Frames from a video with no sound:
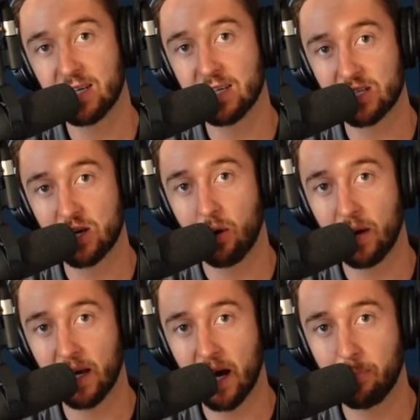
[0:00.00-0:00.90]
is
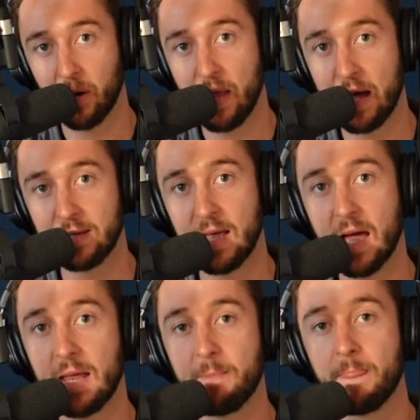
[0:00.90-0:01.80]
going up on that
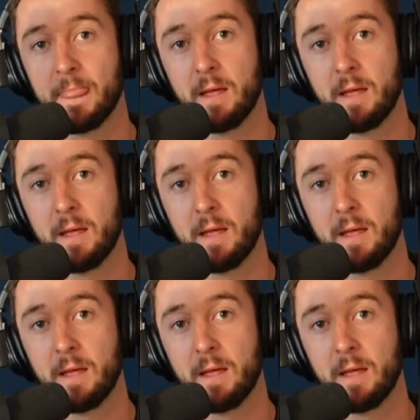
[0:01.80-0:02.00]
debt,